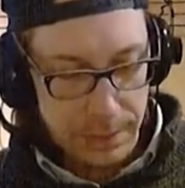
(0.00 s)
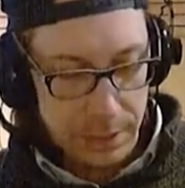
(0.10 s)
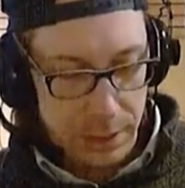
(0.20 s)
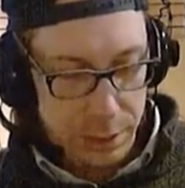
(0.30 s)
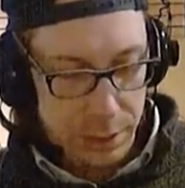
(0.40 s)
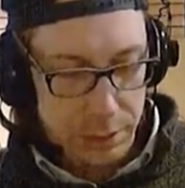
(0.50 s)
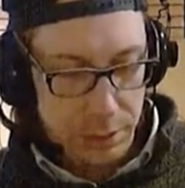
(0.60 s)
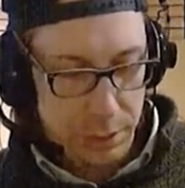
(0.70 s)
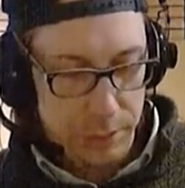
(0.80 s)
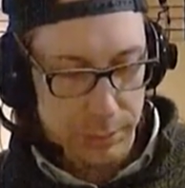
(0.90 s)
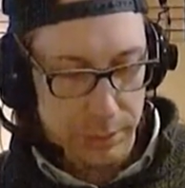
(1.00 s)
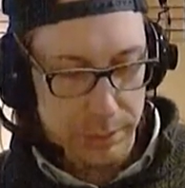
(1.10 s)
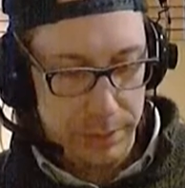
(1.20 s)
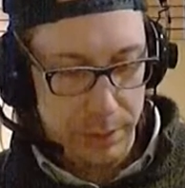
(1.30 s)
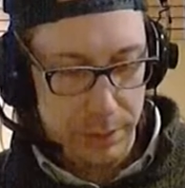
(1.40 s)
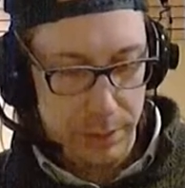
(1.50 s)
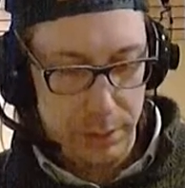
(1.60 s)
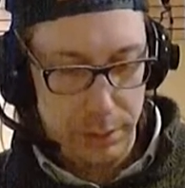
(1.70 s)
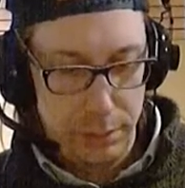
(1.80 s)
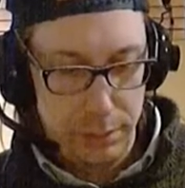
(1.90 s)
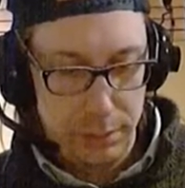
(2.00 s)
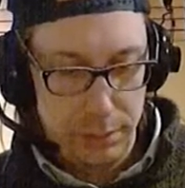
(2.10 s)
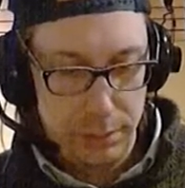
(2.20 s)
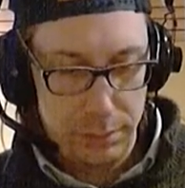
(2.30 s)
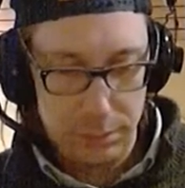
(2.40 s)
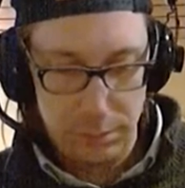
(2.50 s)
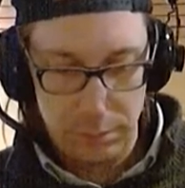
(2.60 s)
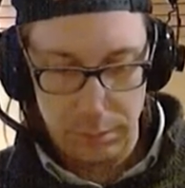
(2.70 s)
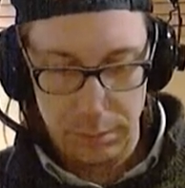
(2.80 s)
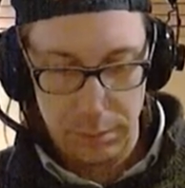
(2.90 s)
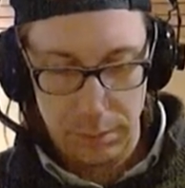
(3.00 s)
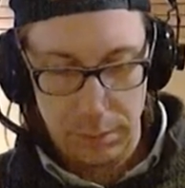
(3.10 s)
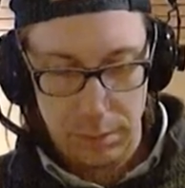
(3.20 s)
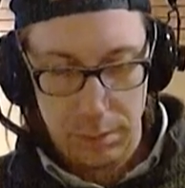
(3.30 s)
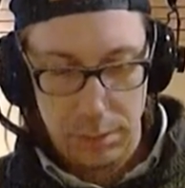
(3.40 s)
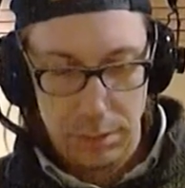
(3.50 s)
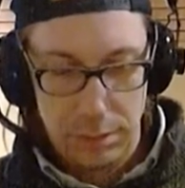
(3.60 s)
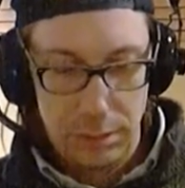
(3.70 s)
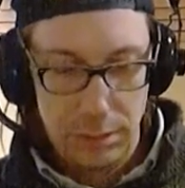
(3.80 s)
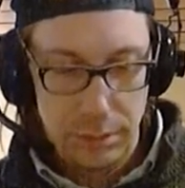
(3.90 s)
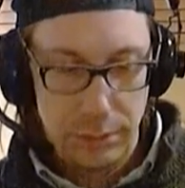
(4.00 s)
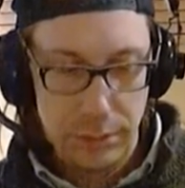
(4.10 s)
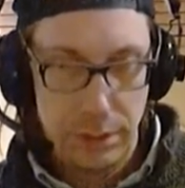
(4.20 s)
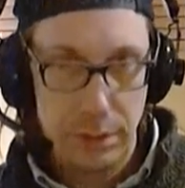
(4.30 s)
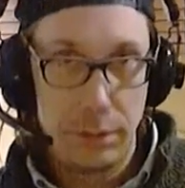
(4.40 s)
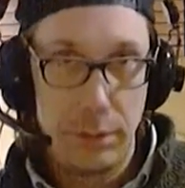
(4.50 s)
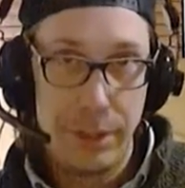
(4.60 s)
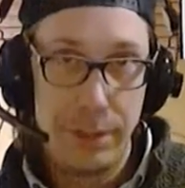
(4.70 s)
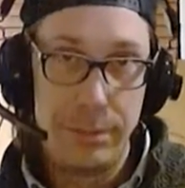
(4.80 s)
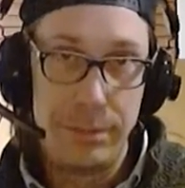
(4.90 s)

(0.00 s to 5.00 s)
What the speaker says: and you can follow Bitcoin news all over the nerd web.